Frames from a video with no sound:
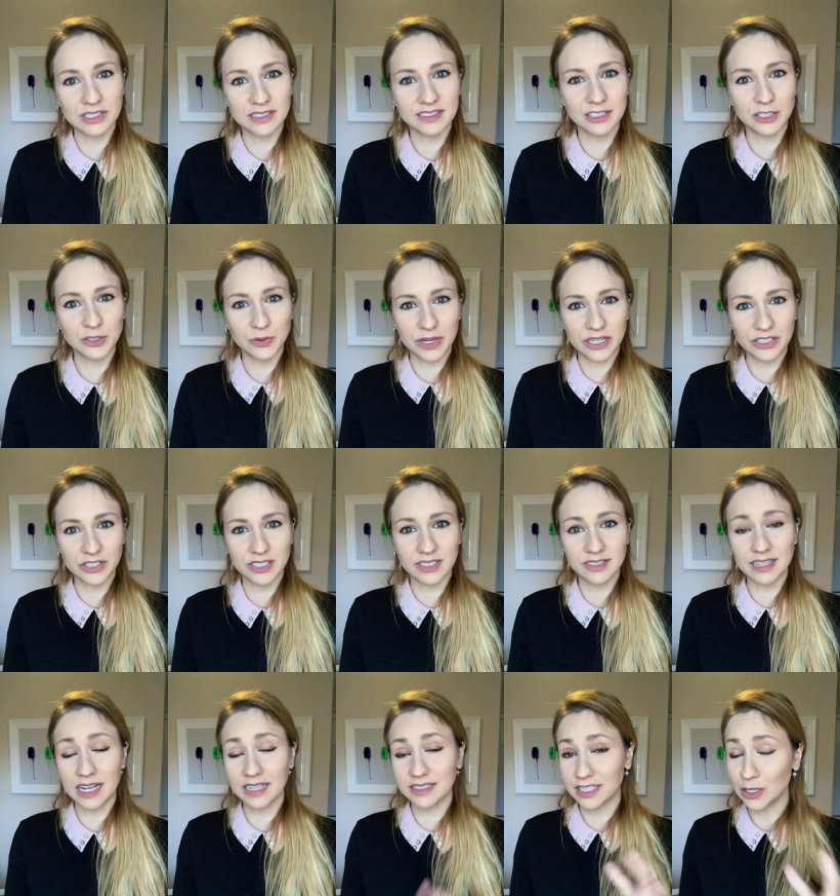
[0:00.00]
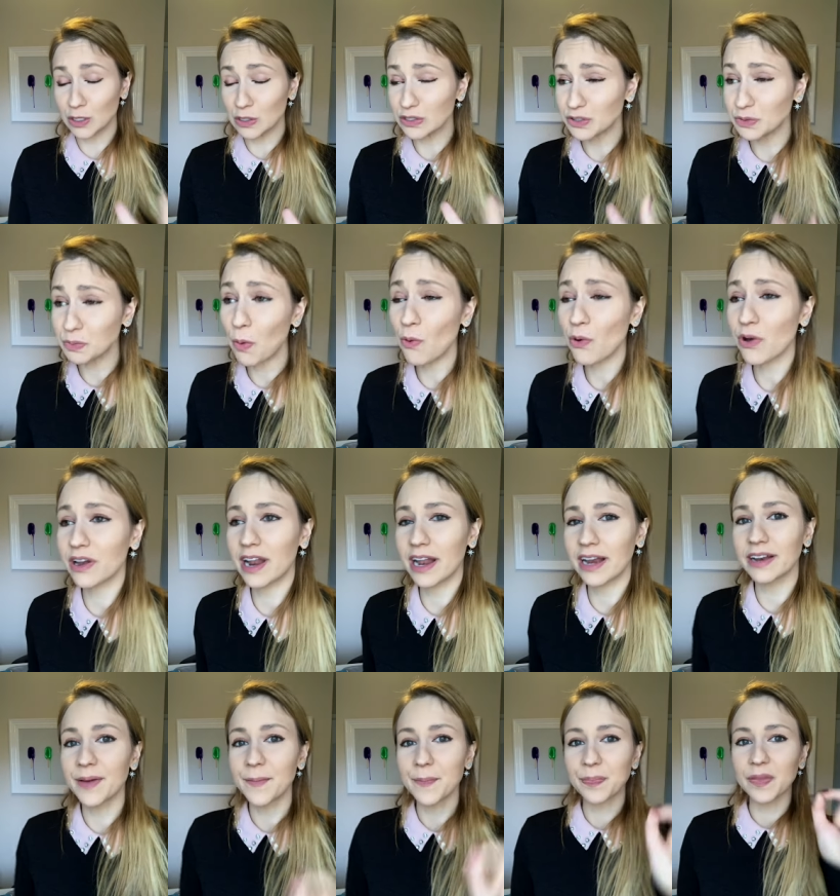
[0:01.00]
situations as a non-smoker
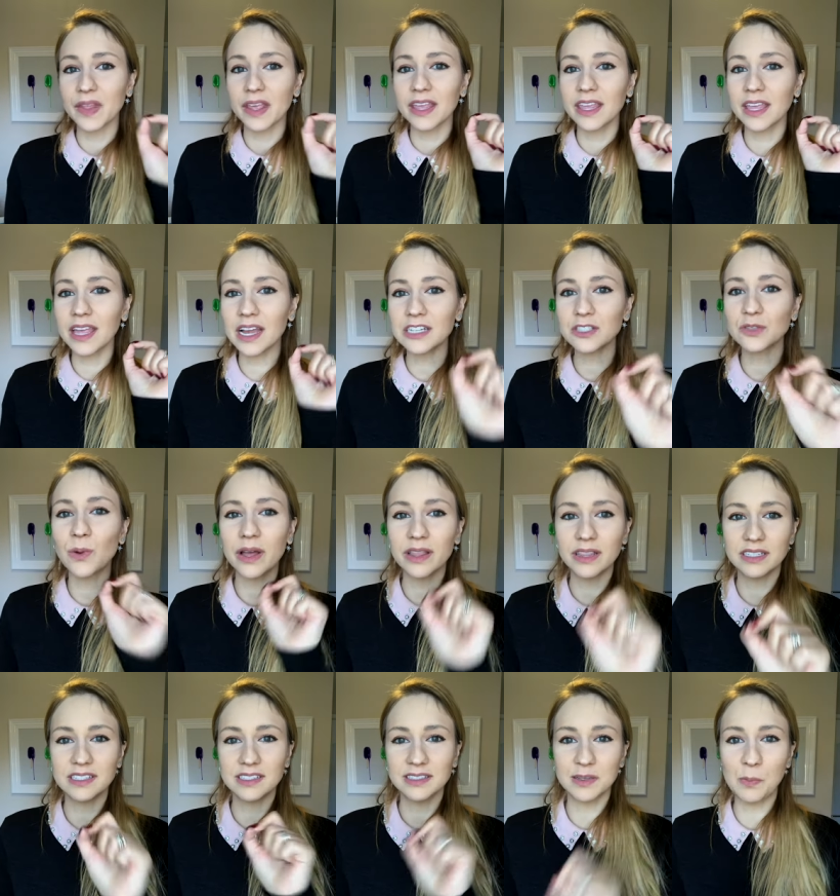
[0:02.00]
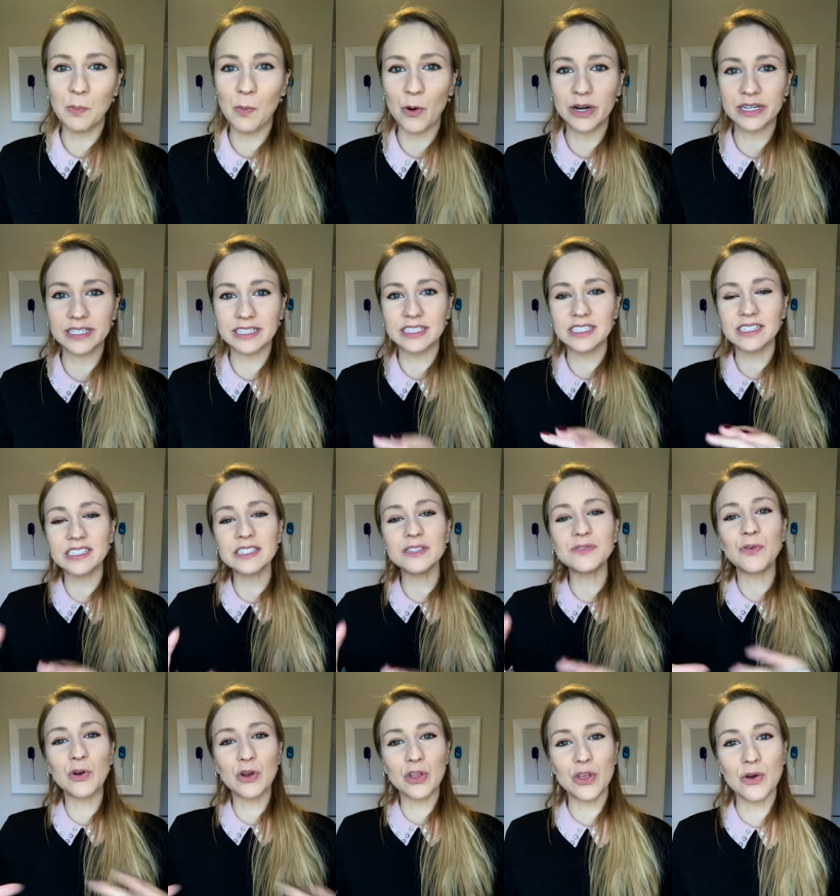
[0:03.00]
and Here's why this is important. This is
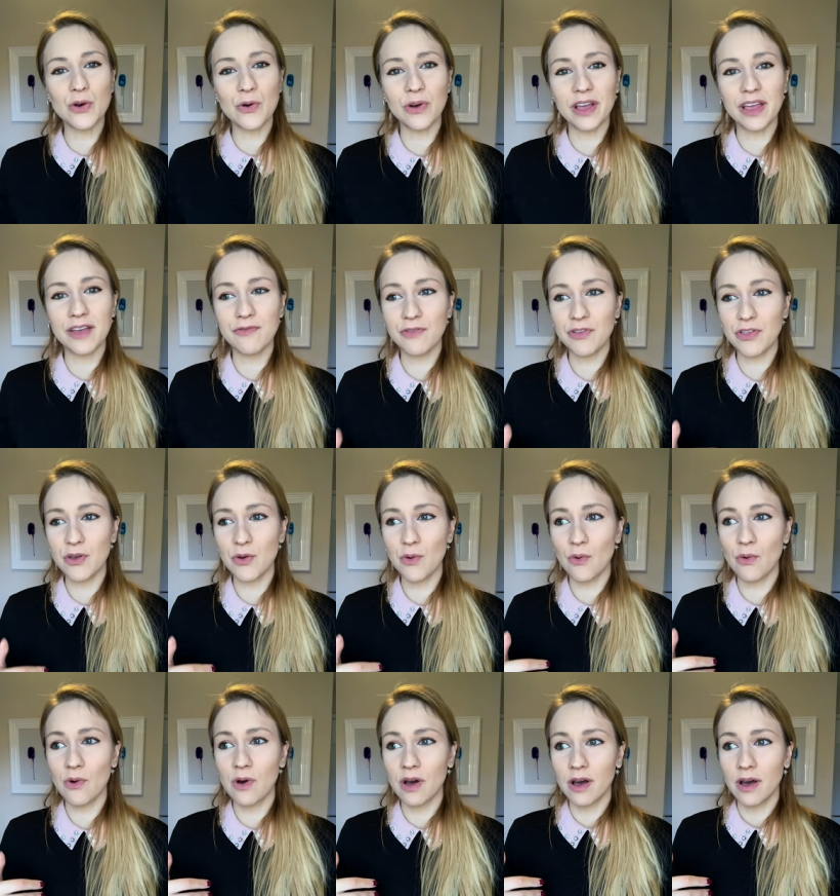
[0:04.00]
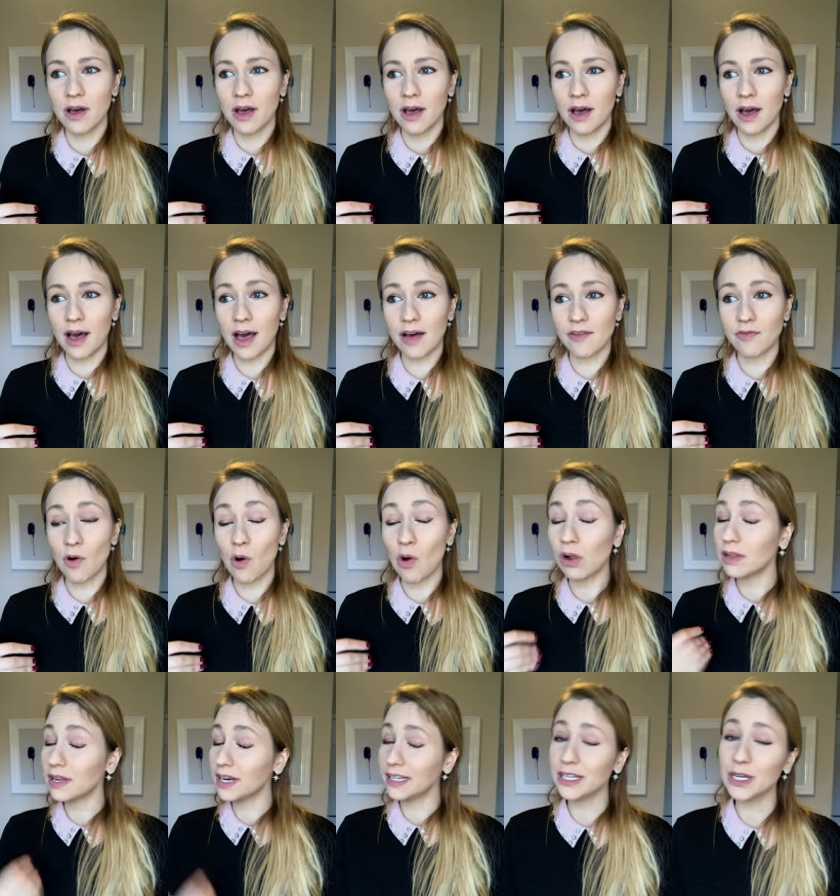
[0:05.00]
for you if you have
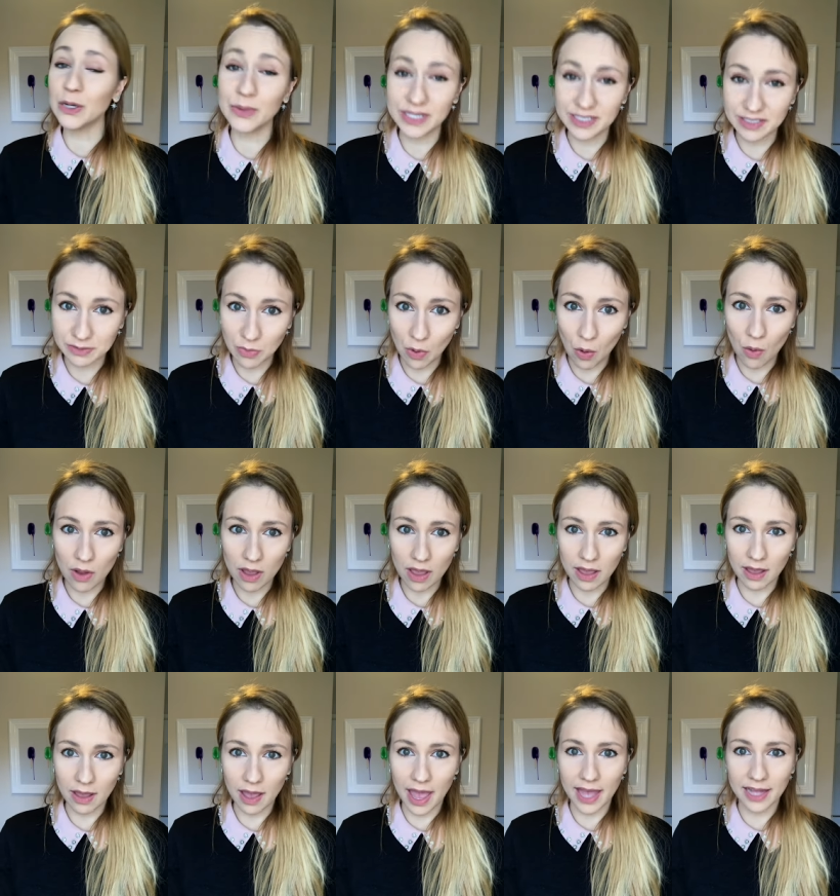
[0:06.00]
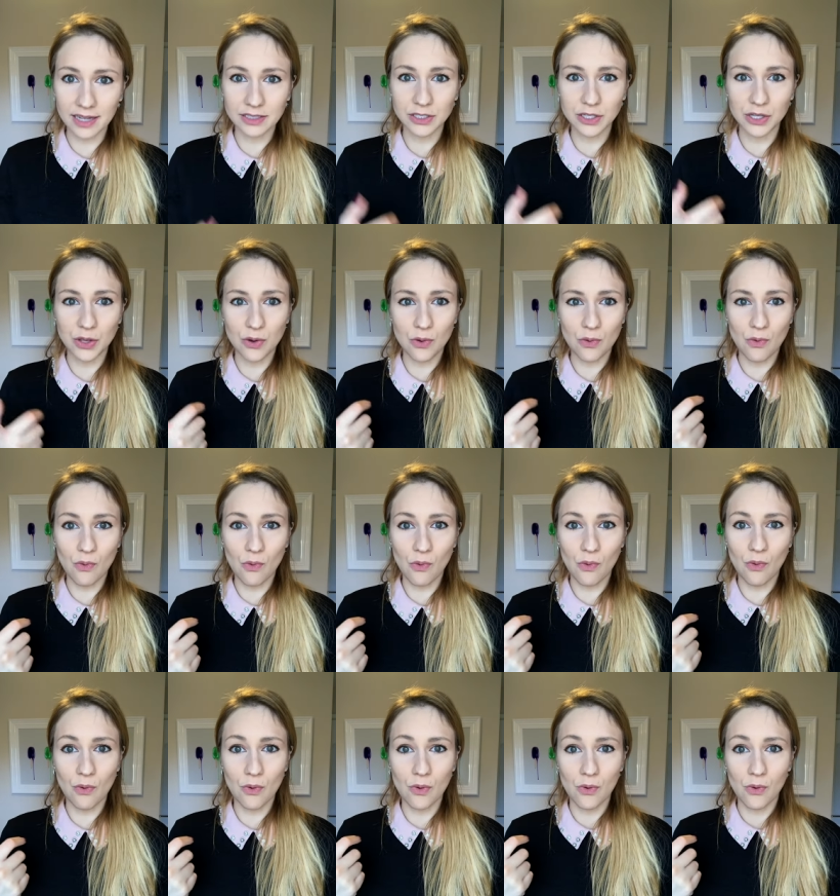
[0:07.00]
already quit smoking and you
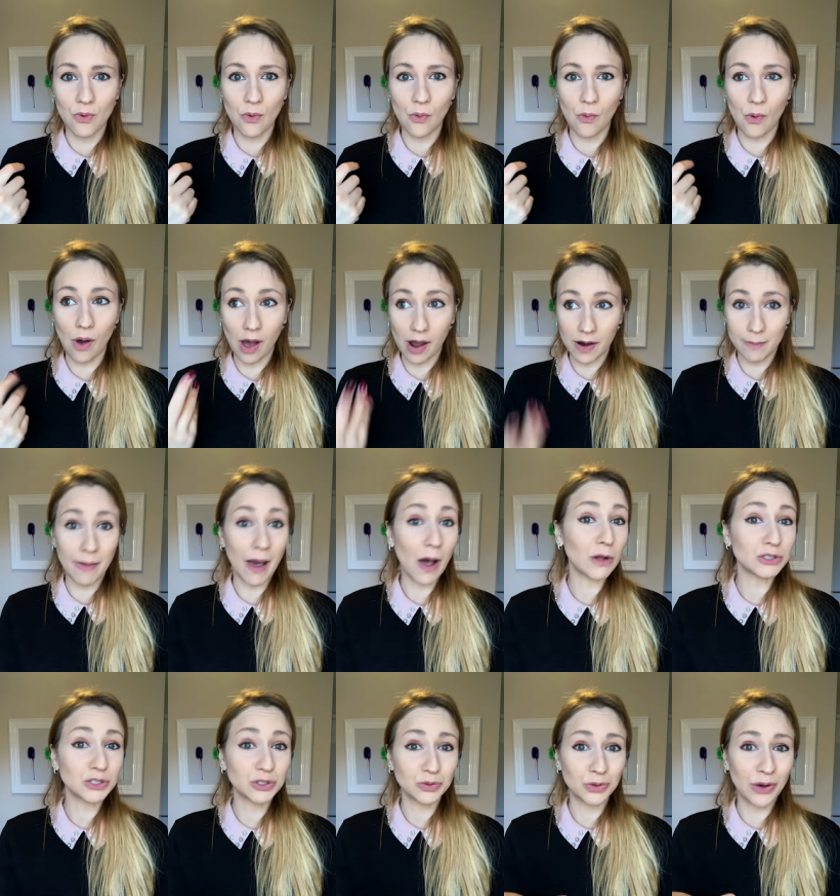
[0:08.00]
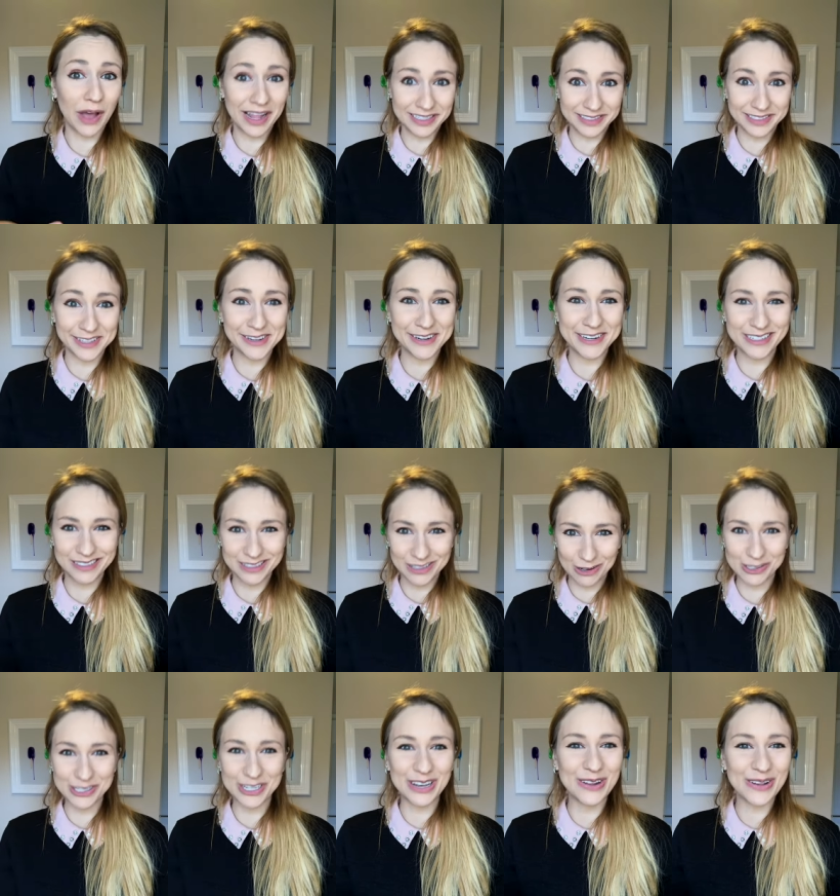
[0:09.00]
are about to enter a
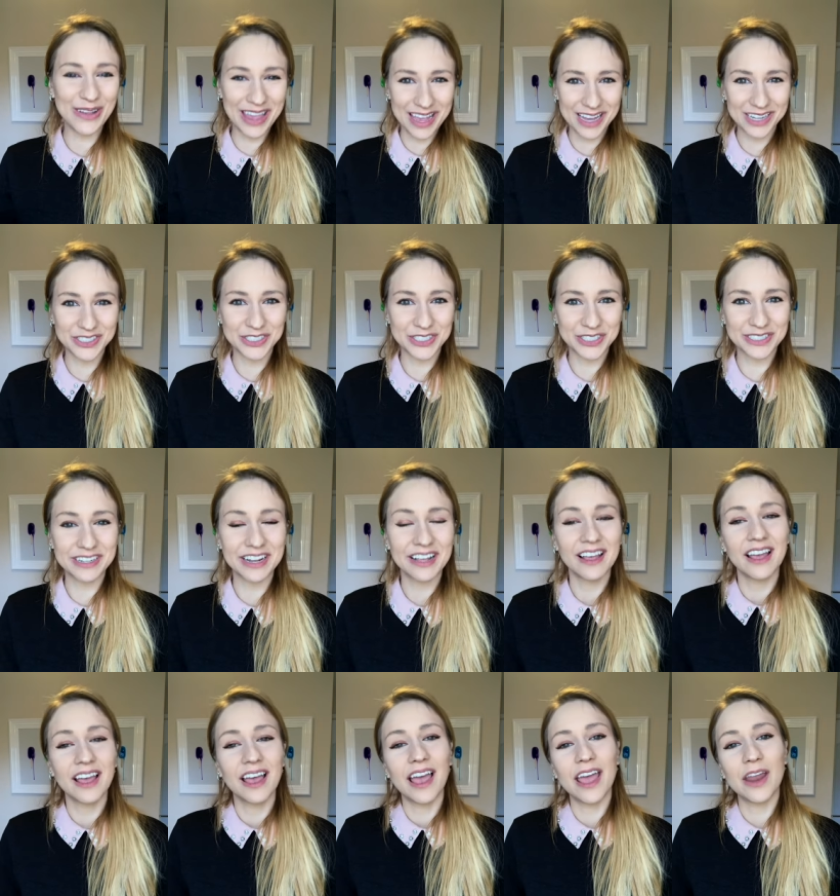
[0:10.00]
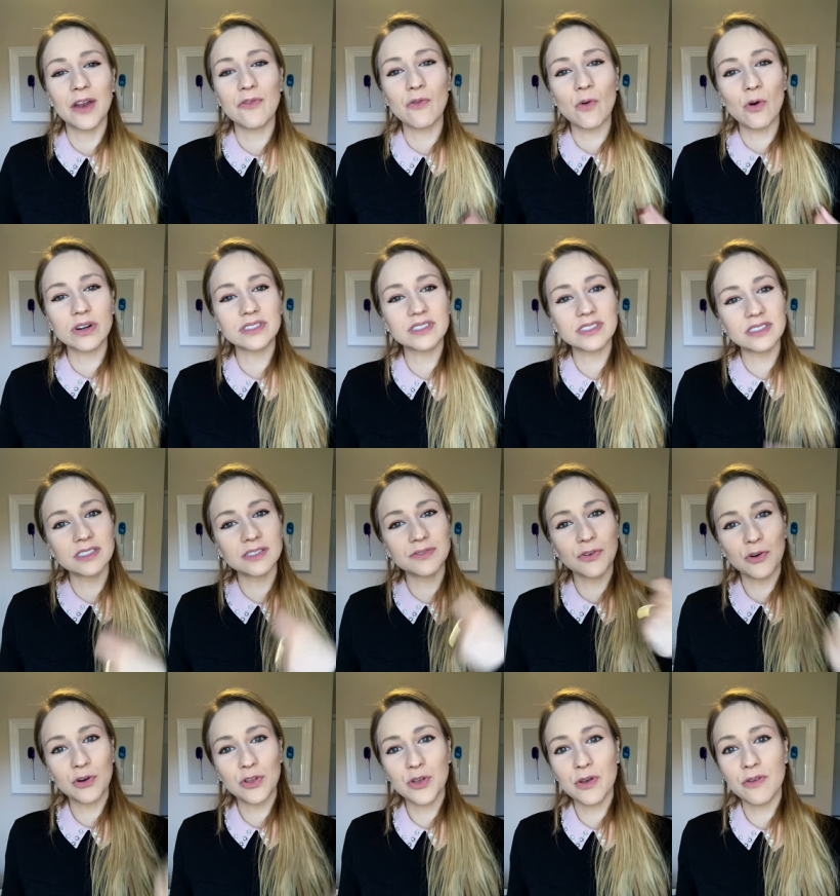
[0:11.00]
social occasion. And of course, this is
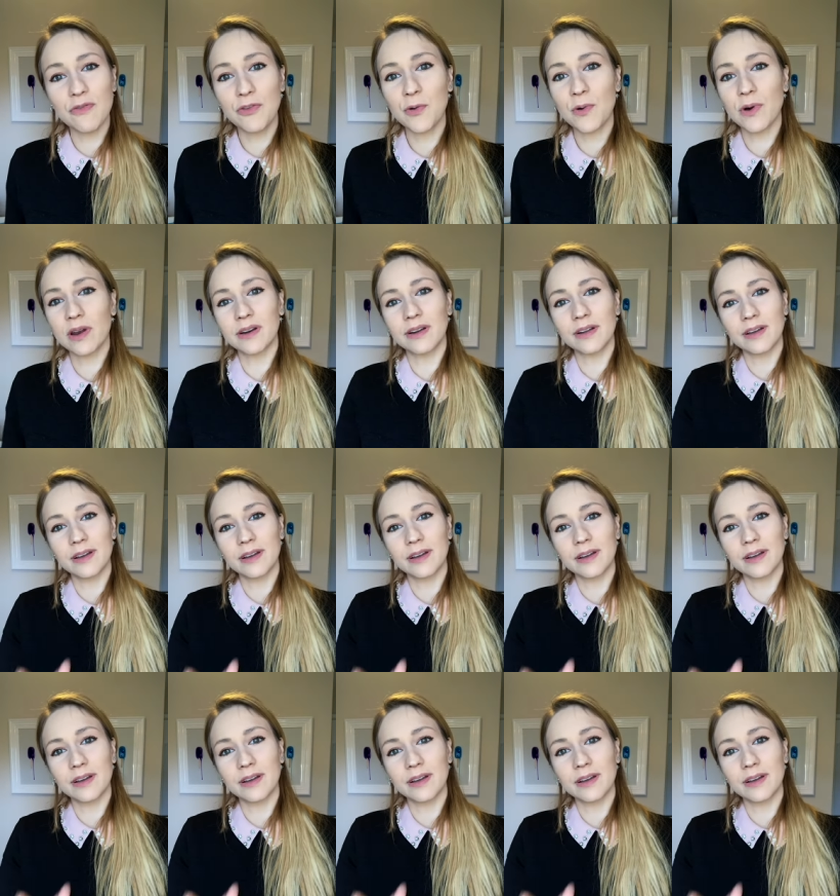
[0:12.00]
for you if you are